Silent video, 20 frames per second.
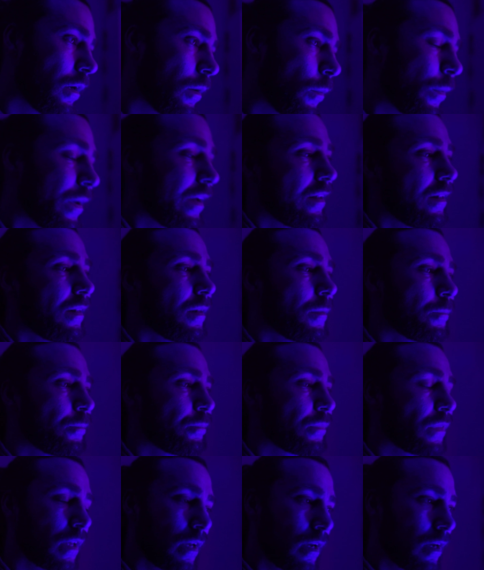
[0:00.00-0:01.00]
Well,
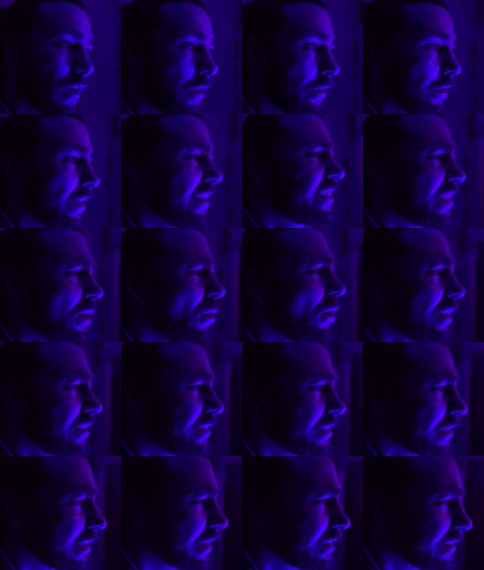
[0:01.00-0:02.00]
let's call
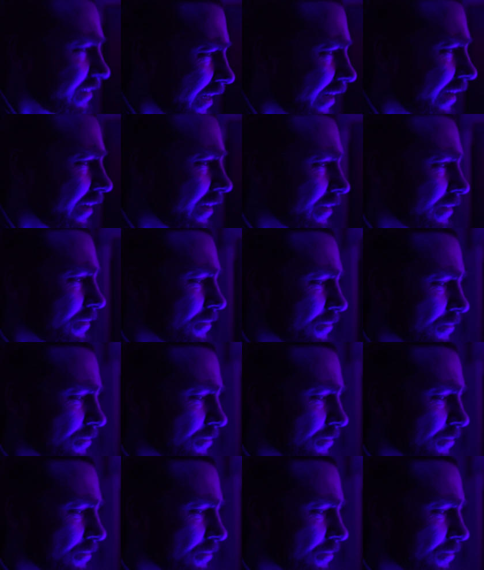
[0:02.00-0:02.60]
it a tie.